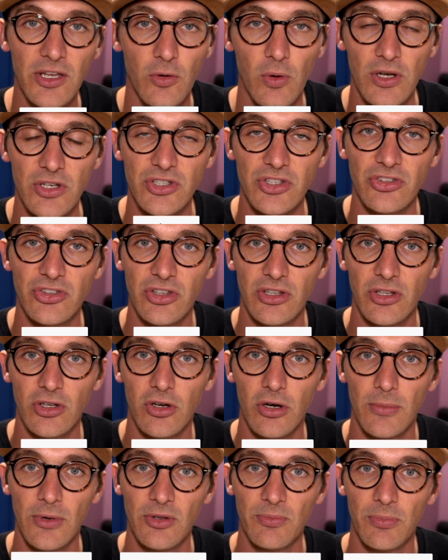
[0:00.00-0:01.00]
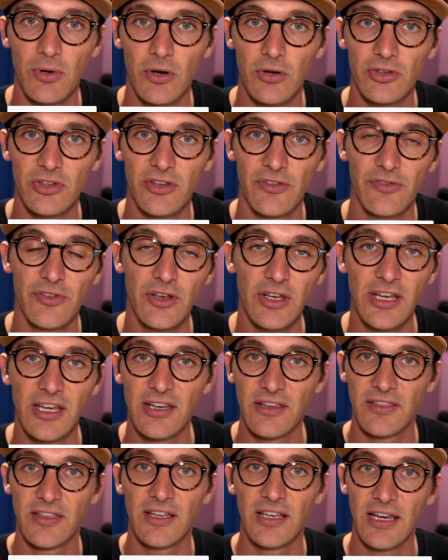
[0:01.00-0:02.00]
questions in the comment box if you need
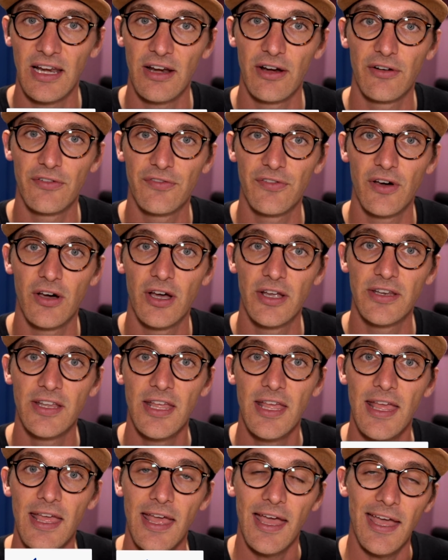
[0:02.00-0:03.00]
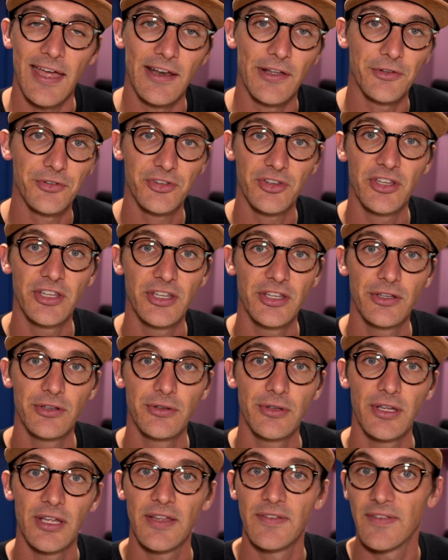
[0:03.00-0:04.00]
anything clarified, and I'll see
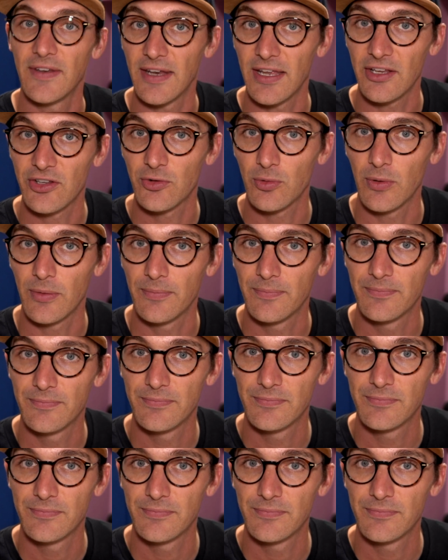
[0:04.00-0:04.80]
you in the next one.